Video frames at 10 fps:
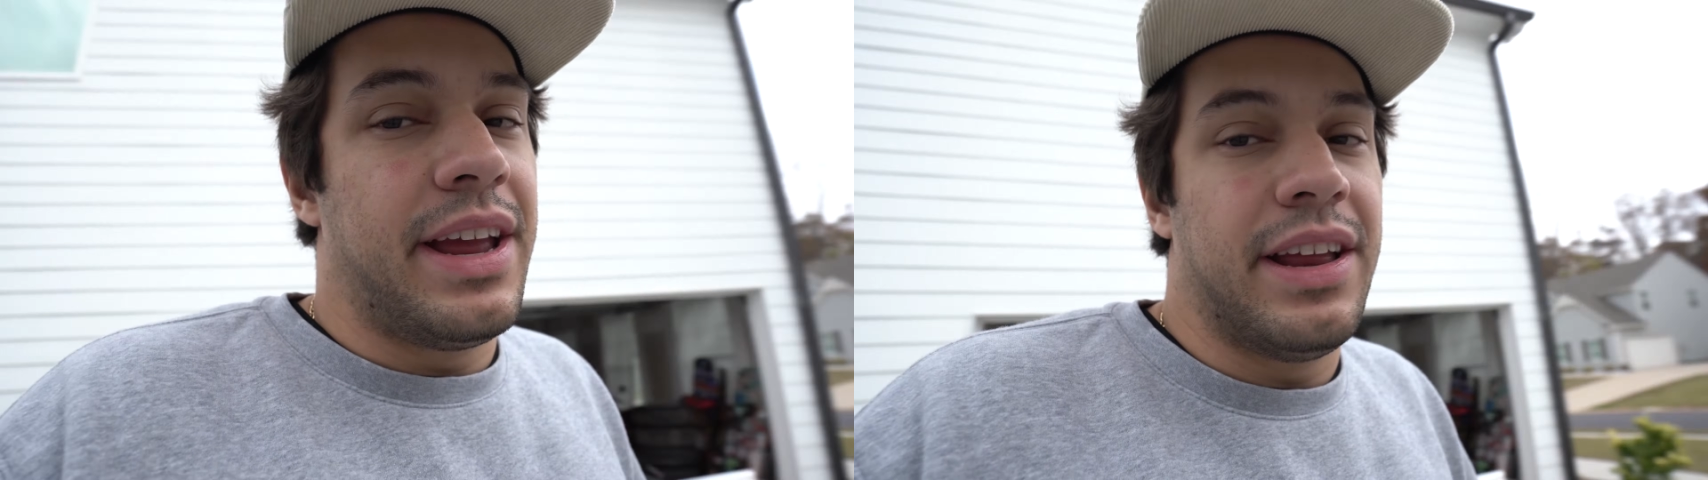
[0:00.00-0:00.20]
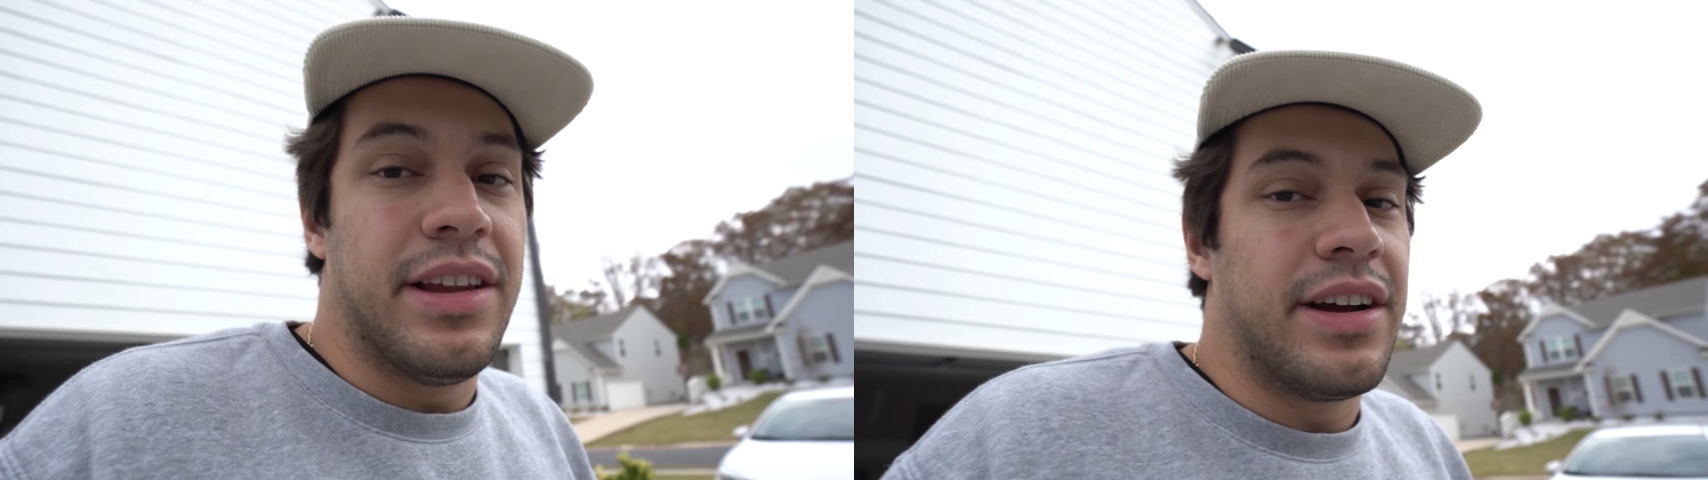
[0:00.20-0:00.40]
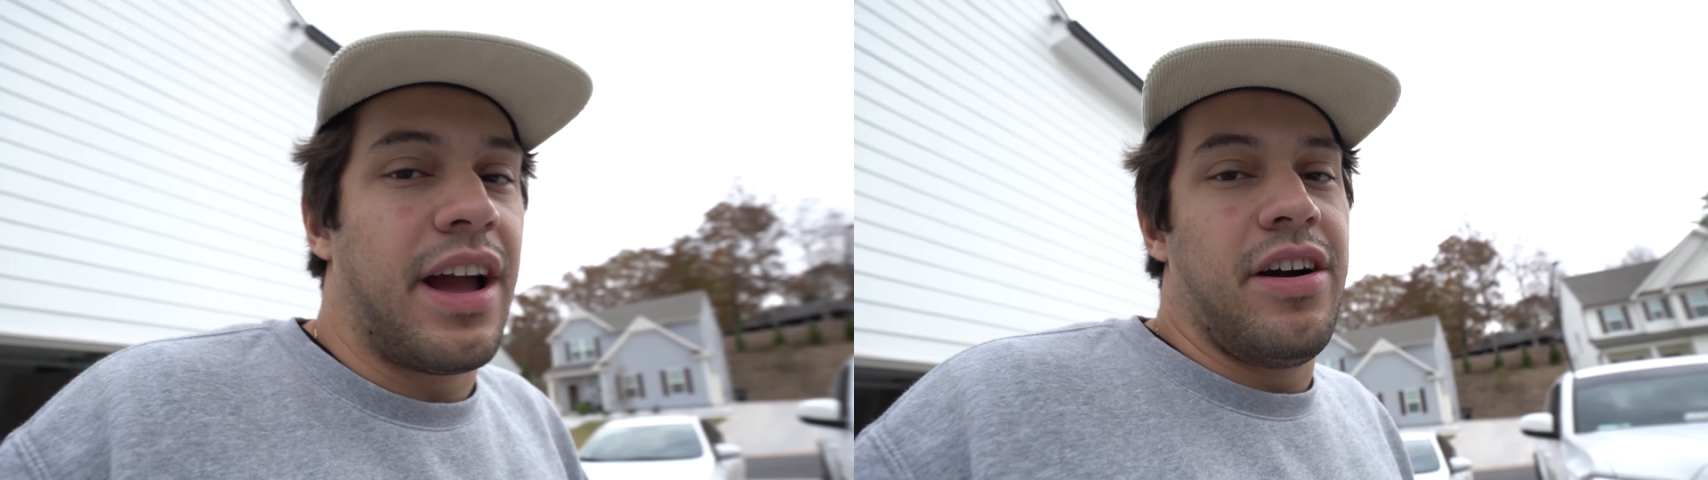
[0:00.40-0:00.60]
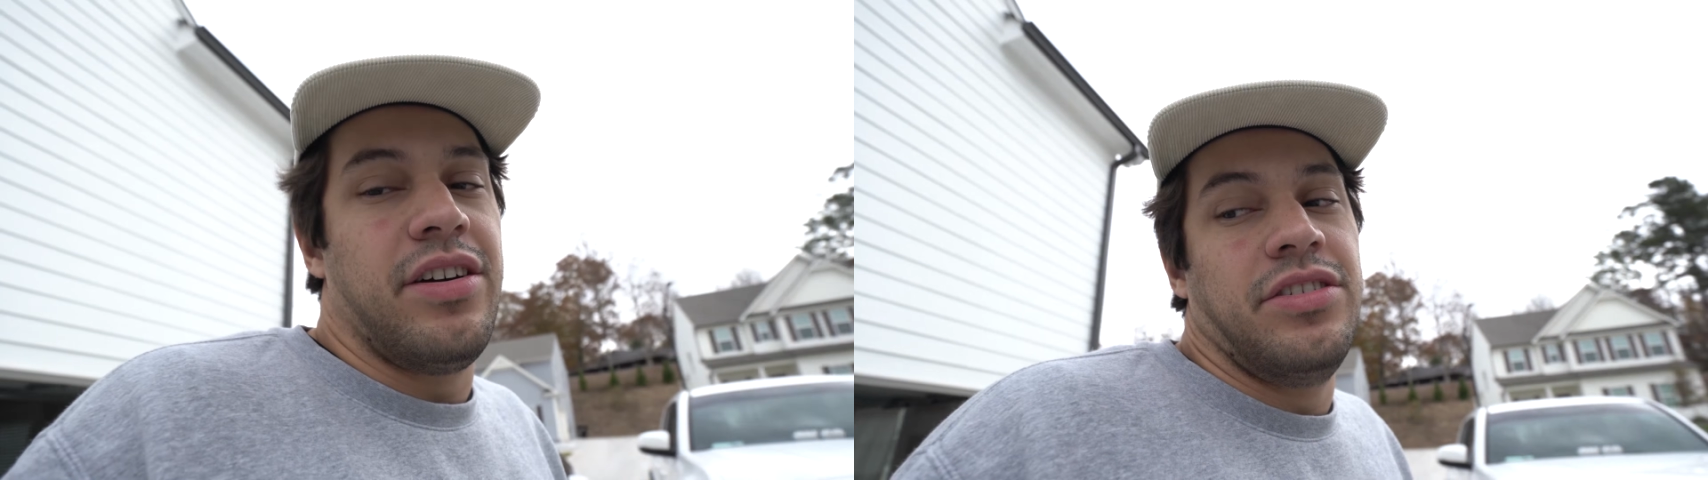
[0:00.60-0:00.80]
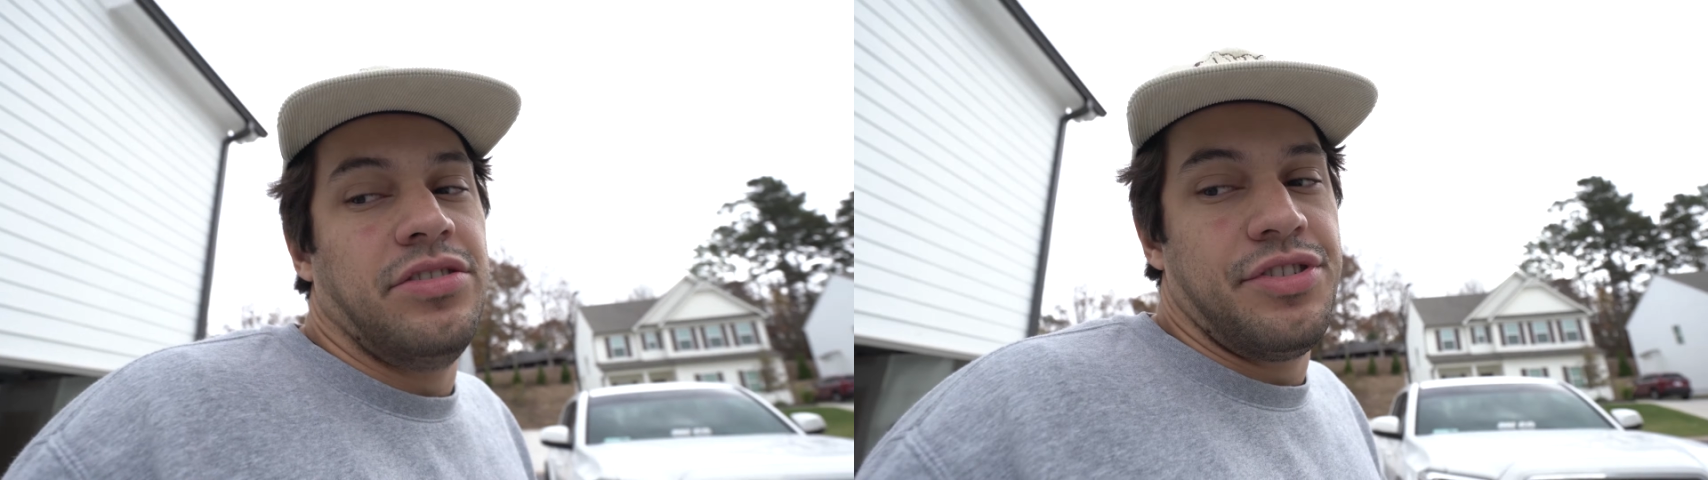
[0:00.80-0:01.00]
it look how
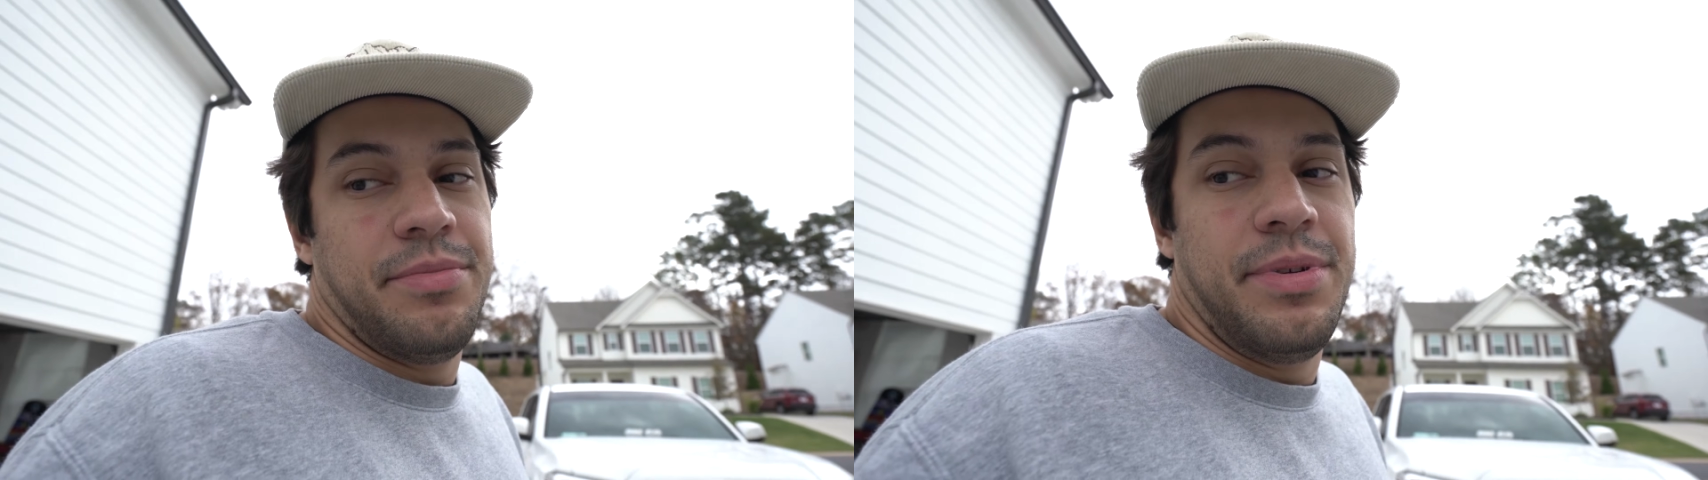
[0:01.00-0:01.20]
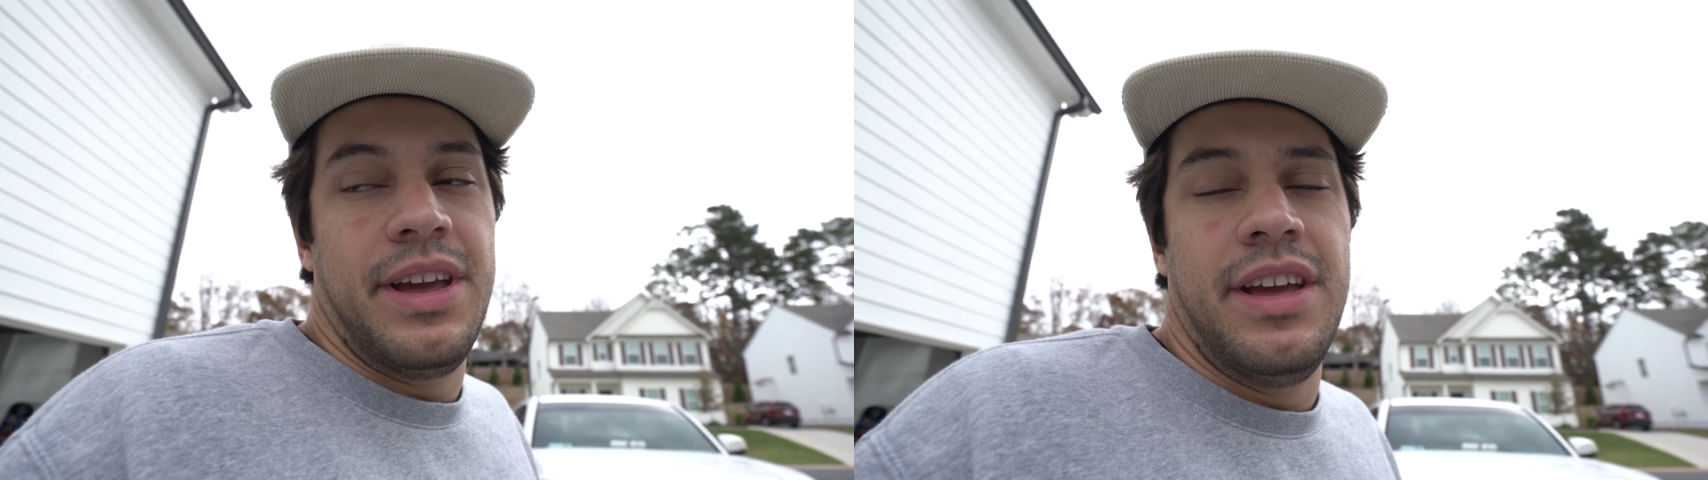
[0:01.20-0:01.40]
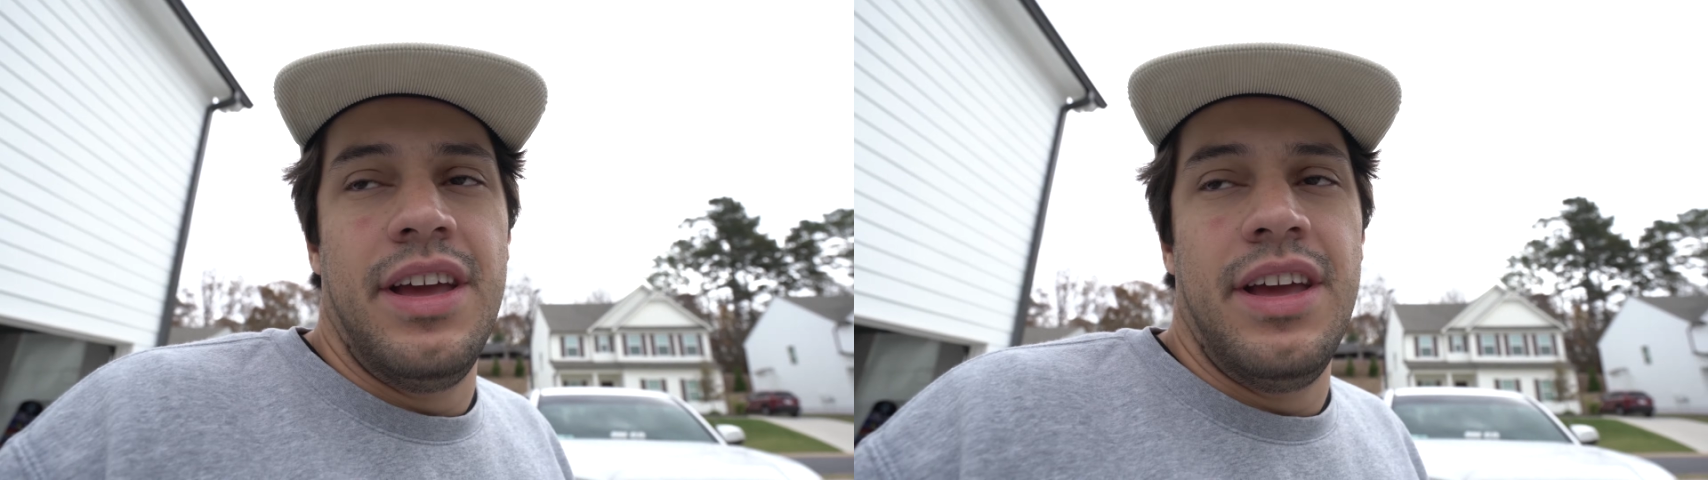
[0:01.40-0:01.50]
it used to be,